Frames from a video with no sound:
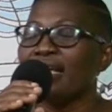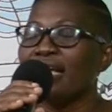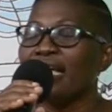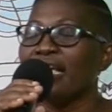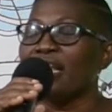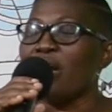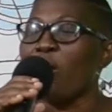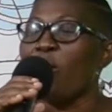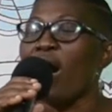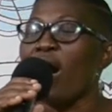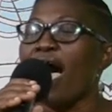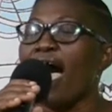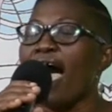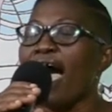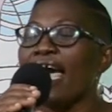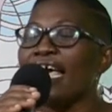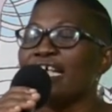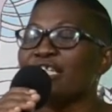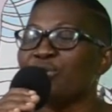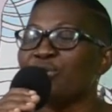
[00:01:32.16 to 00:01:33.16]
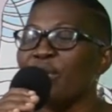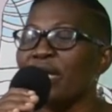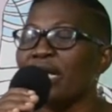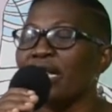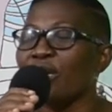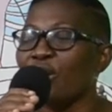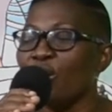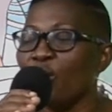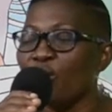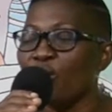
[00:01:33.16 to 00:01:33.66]
and our eyes we
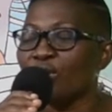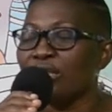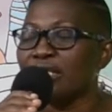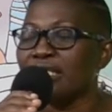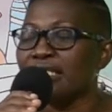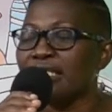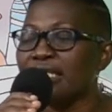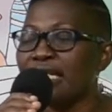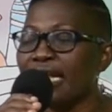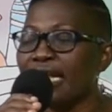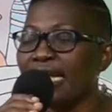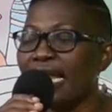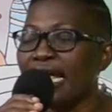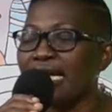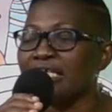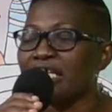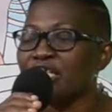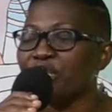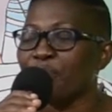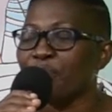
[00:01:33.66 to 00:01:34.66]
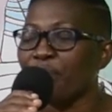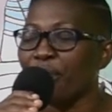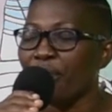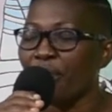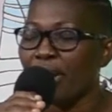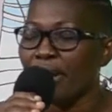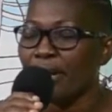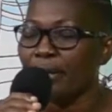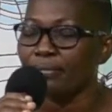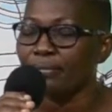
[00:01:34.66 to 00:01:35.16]
close, and let us
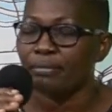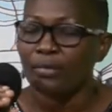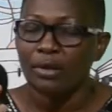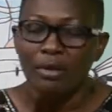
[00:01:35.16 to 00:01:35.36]
pray.